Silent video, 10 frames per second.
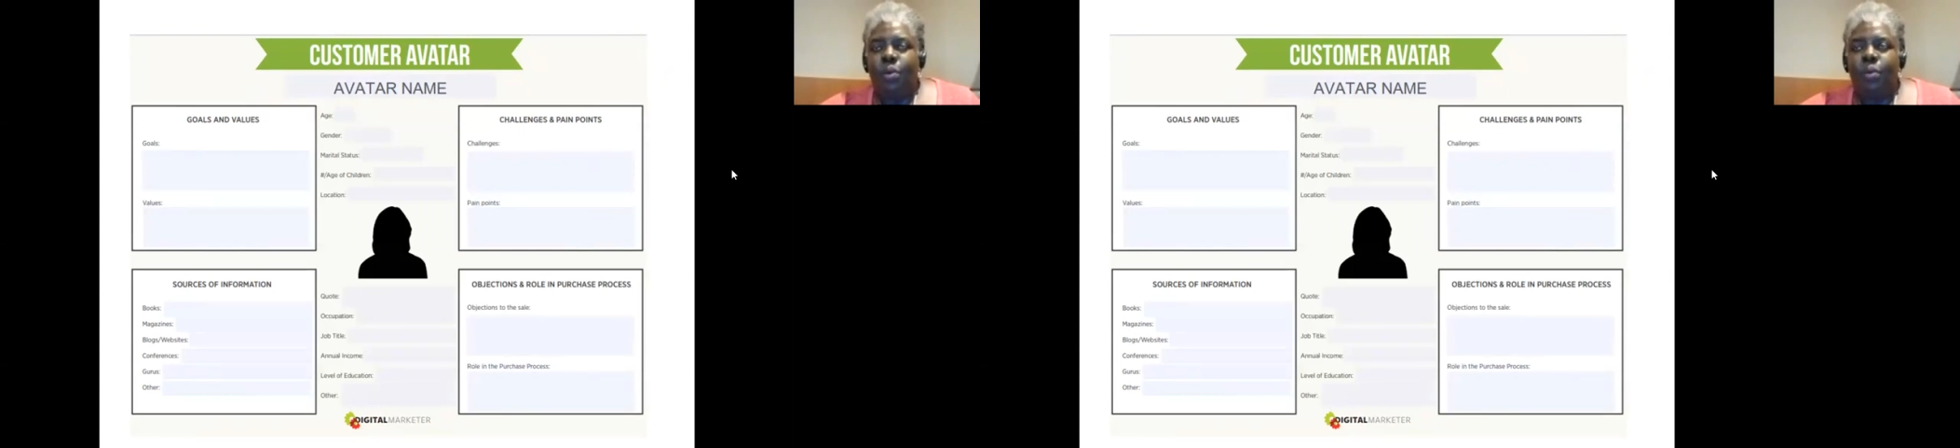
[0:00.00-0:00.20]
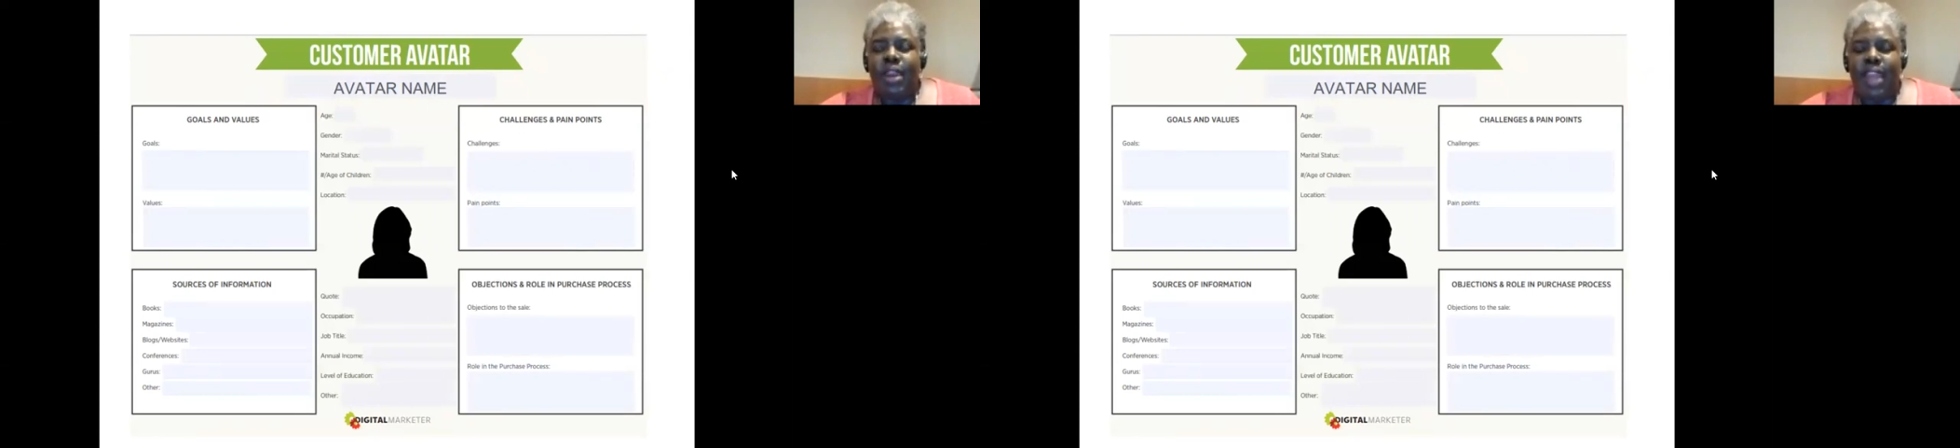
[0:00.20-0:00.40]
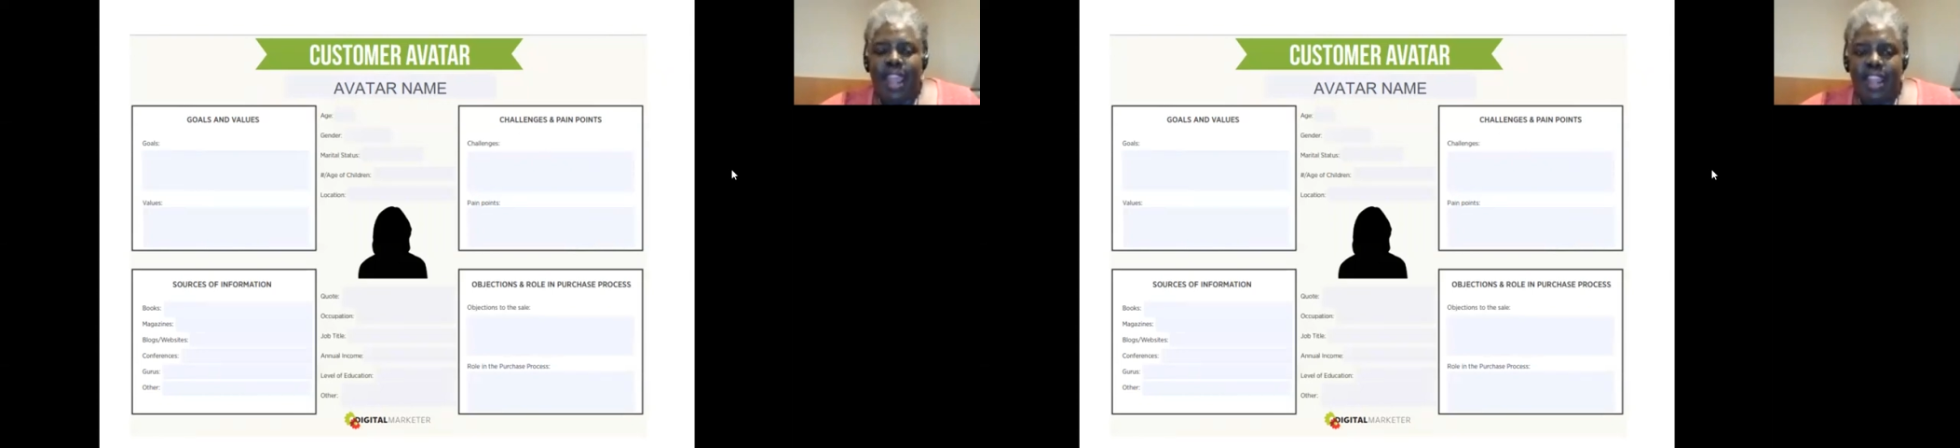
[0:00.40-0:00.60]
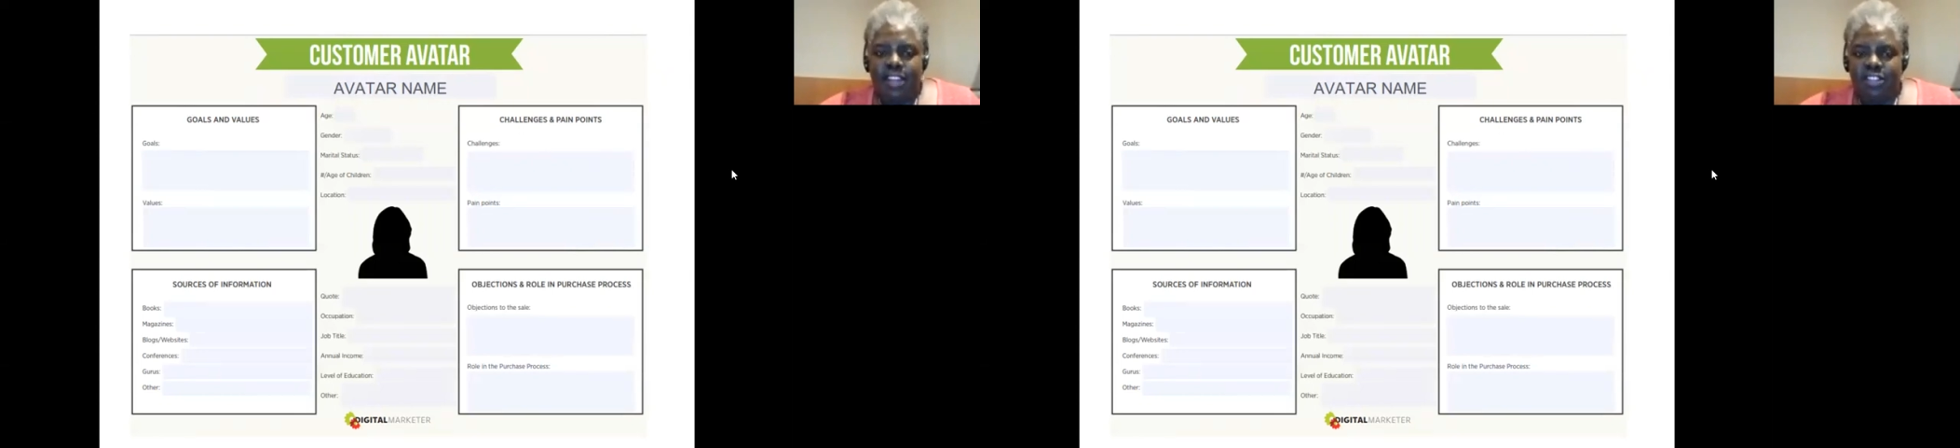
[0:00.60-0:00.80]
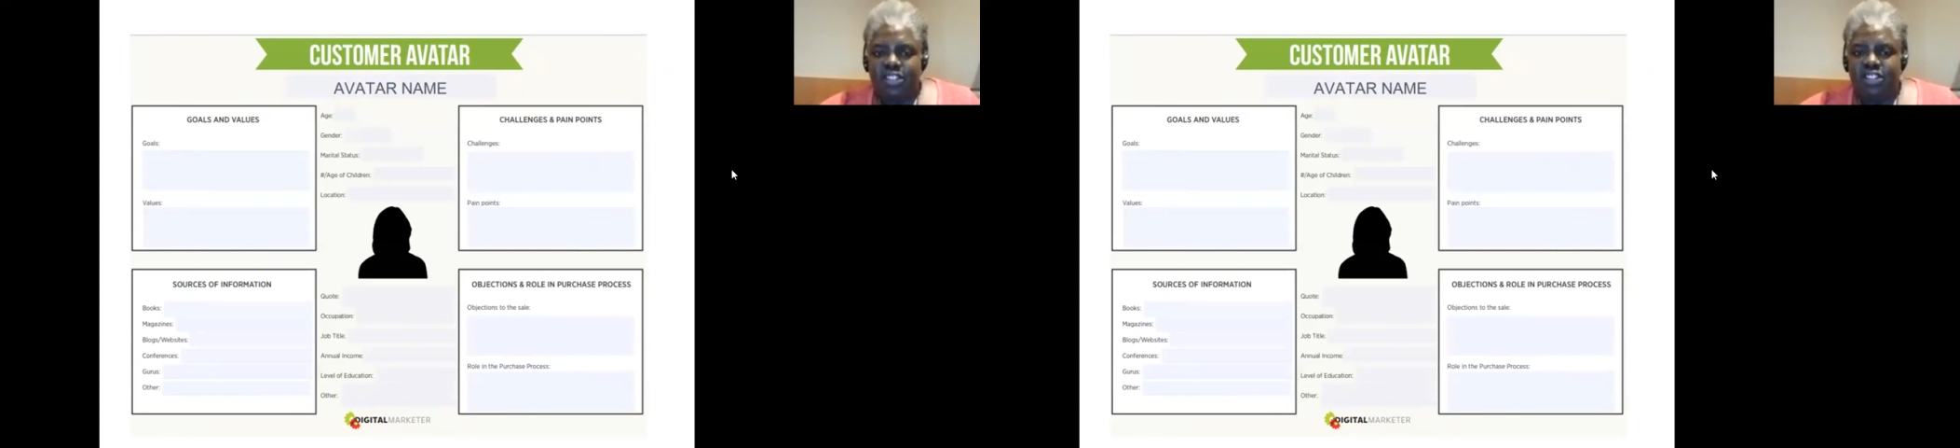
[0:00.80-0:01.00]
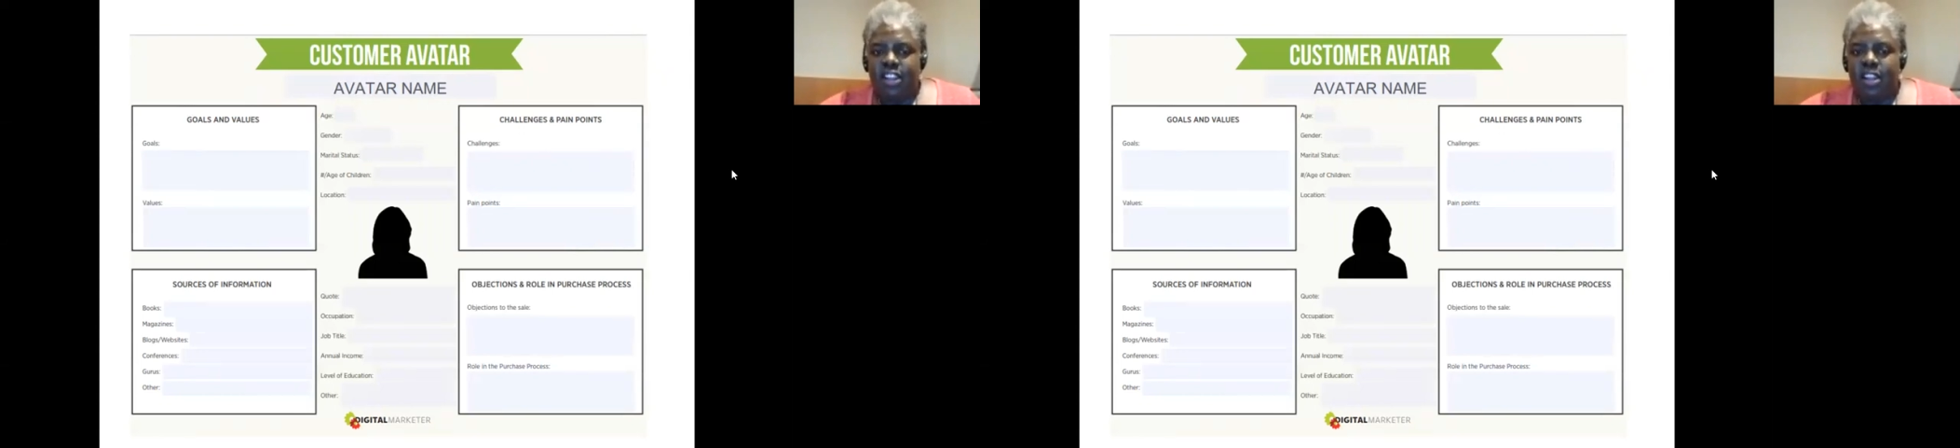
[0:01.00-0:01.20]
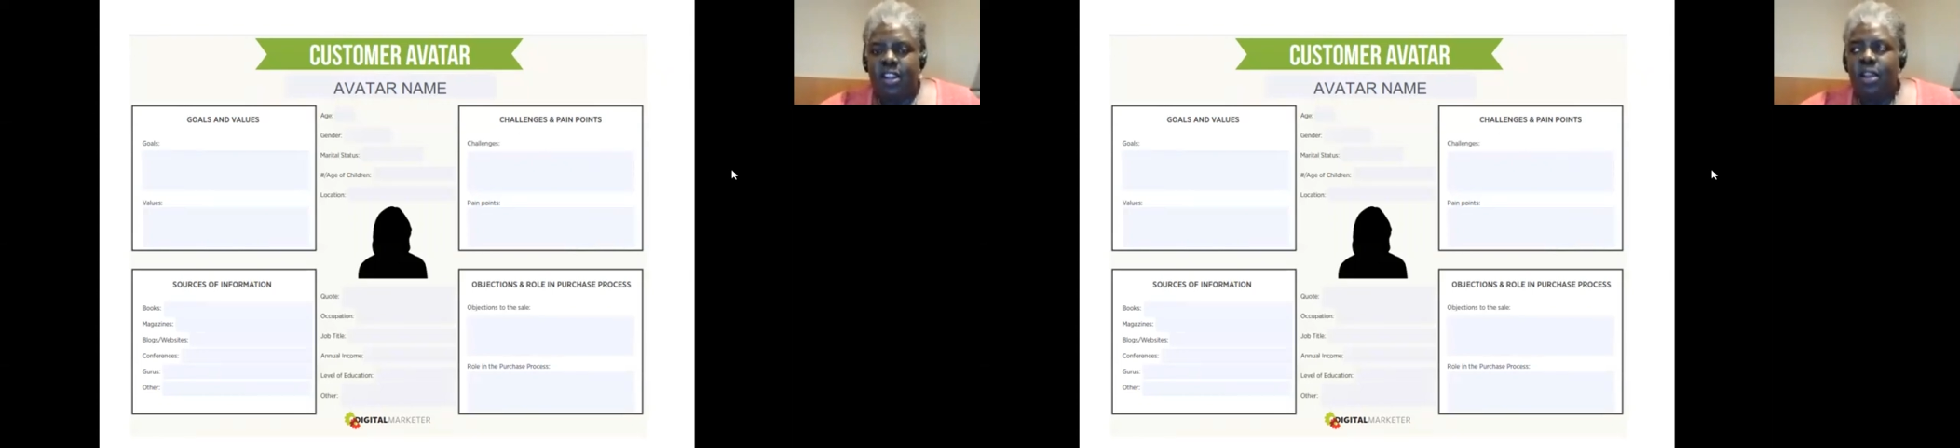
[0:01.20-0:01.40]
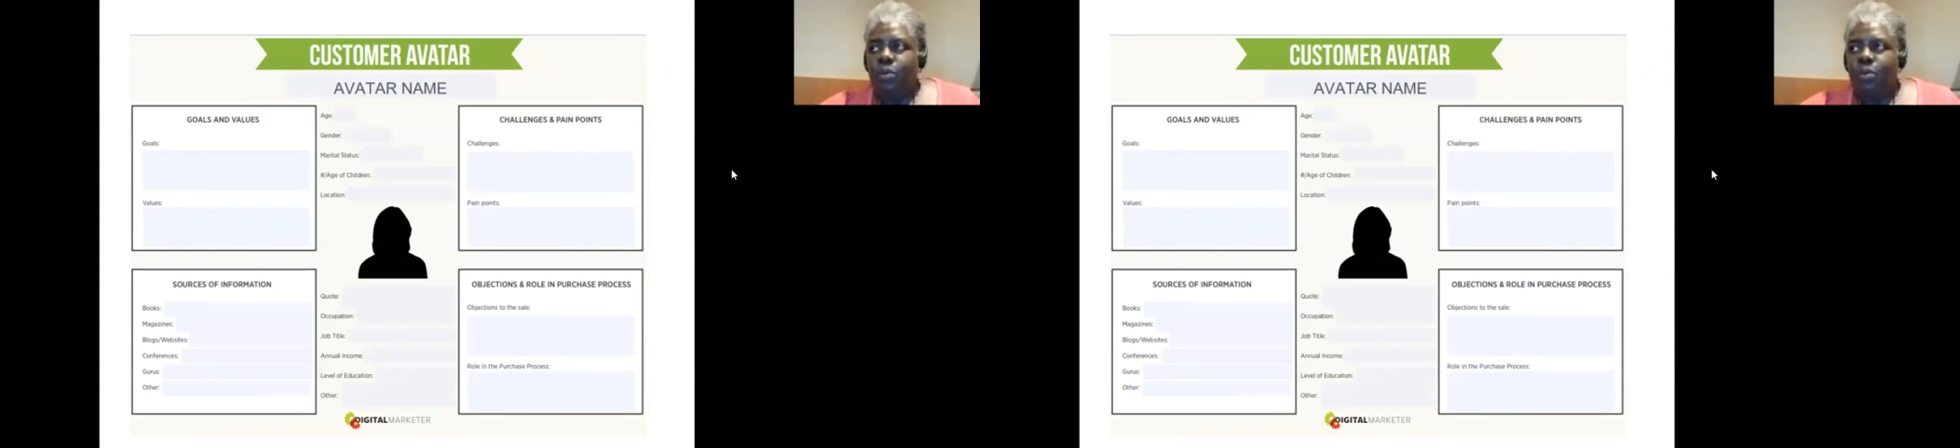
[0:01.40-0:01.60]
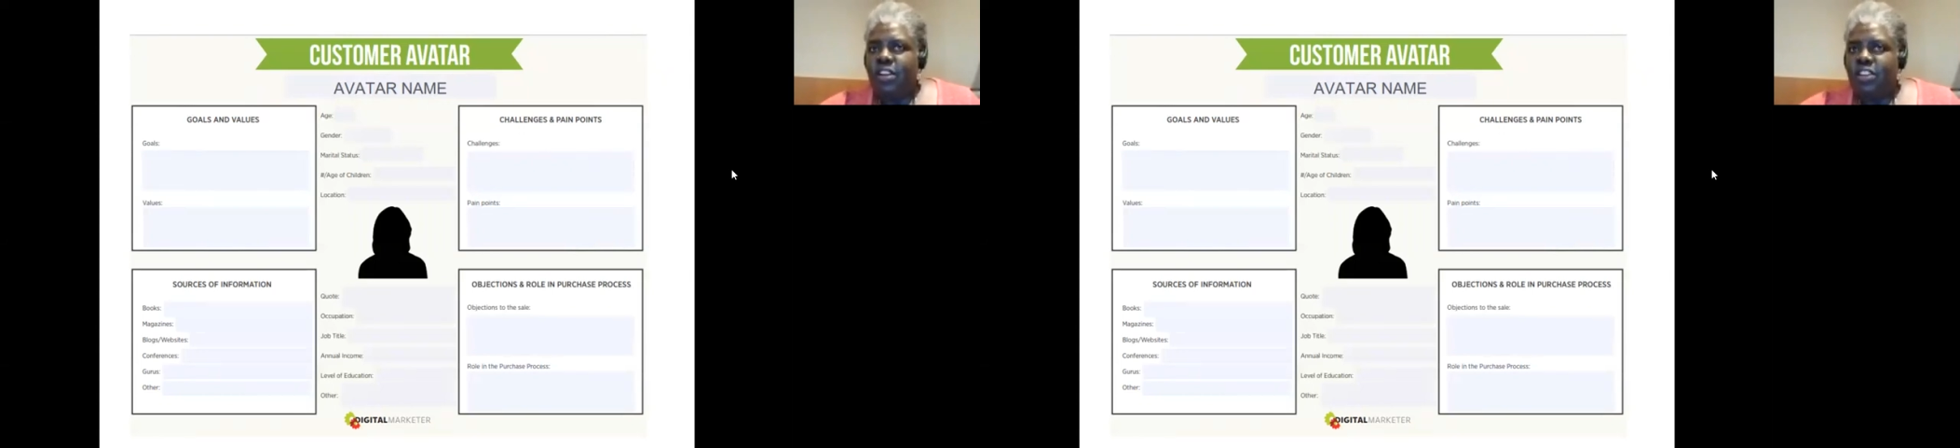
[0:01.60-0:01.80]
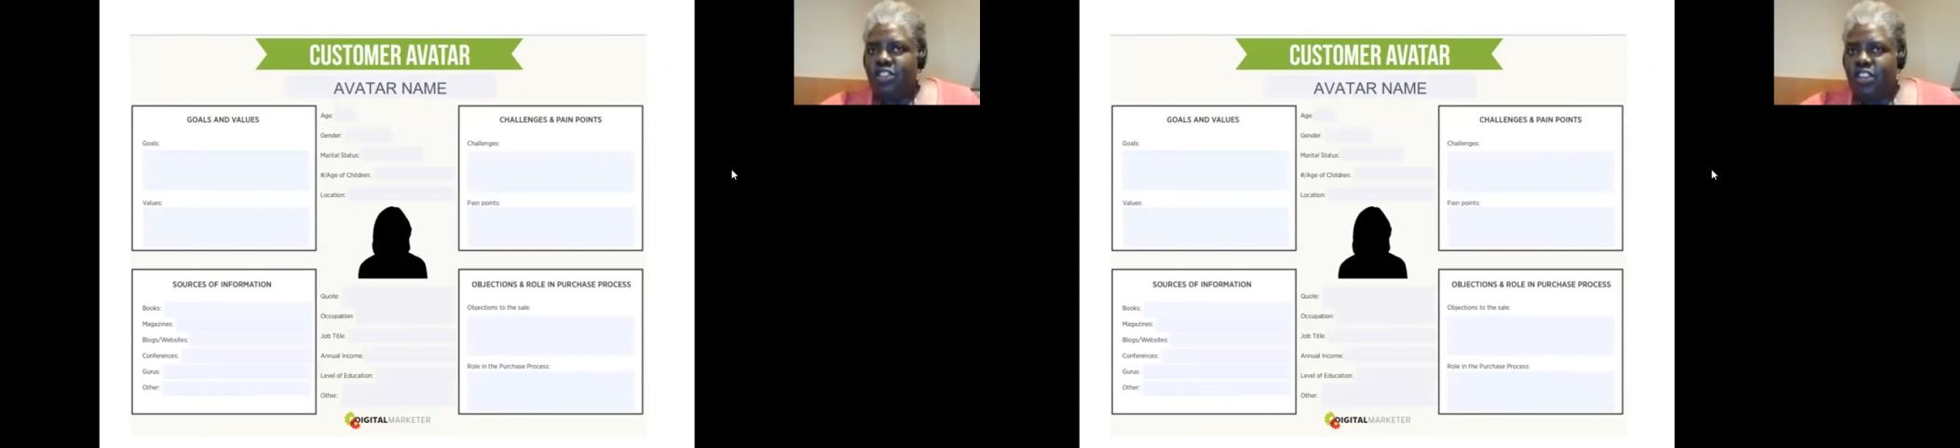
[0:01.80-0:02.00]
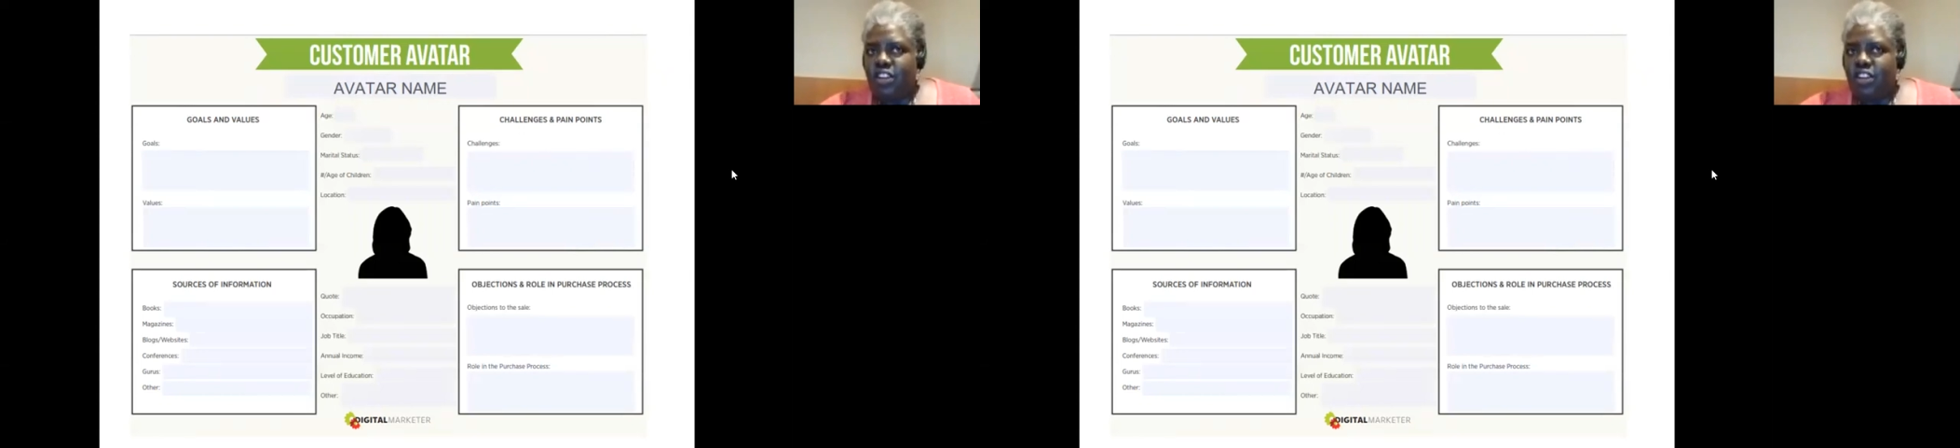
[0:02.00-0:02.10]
What age is she? What did she